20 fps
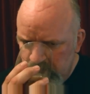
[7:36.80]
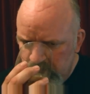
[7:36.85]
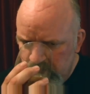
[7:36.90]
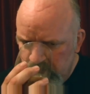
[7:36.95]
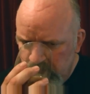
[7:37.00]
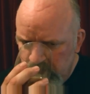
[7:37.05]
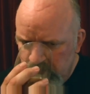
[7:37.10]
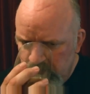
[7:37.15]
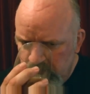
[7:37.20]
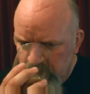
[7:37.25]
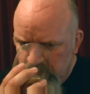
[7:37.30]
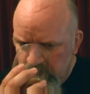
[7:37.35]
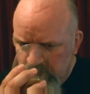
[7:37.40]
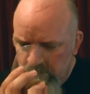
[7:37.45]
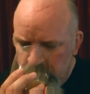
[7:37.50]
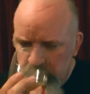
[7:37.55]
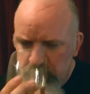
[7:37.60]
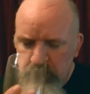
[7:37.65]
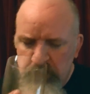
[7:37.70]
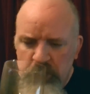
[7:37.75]

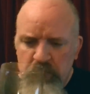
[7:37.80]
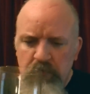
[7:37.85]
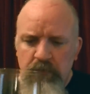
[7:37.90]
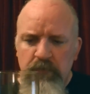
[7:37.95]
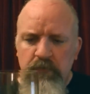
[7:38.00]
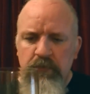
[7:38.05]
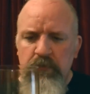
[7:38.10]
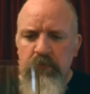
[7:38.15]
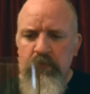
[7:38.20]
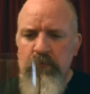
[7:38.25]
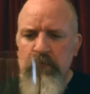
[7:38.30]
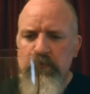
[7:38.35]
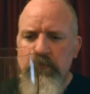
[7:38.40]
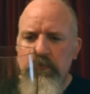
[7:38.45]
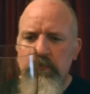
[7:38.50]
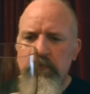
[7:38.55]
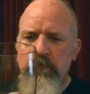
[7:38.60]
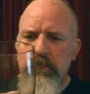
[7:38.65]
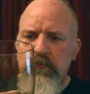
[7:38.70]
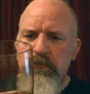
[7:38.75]

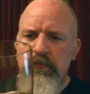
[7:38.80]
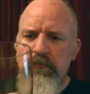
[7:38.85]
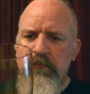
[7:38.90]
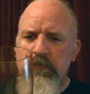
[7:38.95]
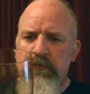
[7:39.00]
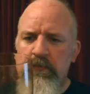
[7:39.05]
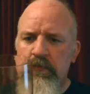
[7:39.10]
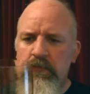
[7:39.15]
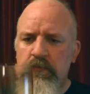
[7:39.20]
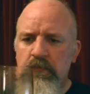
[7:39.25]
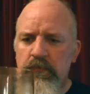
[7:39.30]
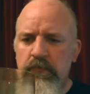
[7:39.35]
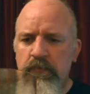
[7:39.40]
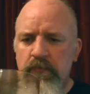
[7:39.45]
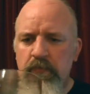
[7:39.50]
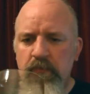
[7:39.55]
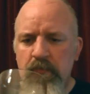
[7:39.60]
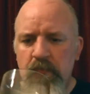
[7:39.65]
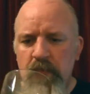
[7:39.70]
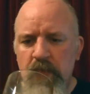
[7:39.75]

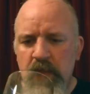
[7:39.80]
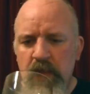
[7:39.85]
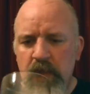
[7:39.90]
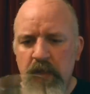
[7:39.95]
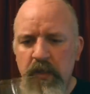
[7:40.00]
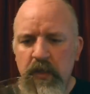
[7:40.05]
(no one is talking)